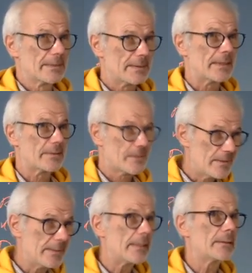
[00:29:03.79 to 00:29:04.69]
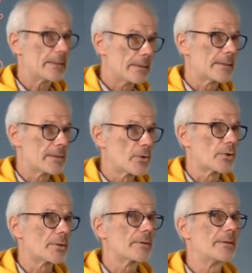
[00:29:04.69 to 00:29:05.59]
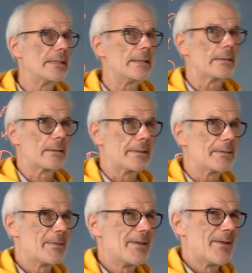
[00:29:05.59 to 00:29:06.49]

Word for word: says clearly it is not really clear